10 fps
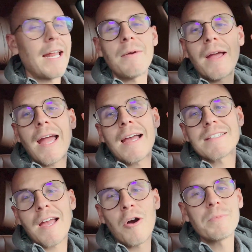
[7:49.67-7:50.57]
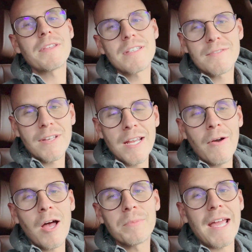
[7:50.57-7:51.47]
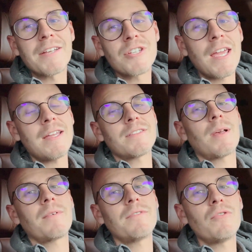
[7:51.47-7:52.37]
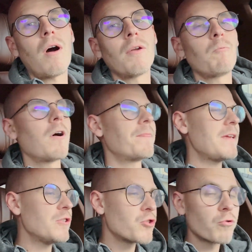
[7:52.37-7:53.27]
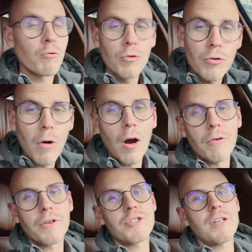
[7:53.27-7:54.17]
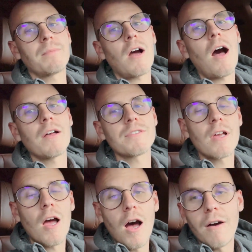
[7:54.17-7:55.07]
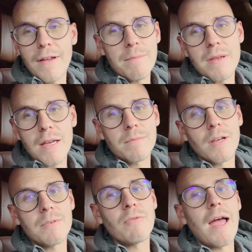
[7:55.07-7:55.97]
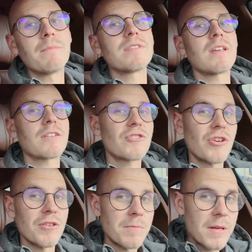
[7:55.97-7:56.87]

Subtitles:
Anyway, guys, I hope that this video helped educate some of you on what the true ownership cost of a BMW M6 could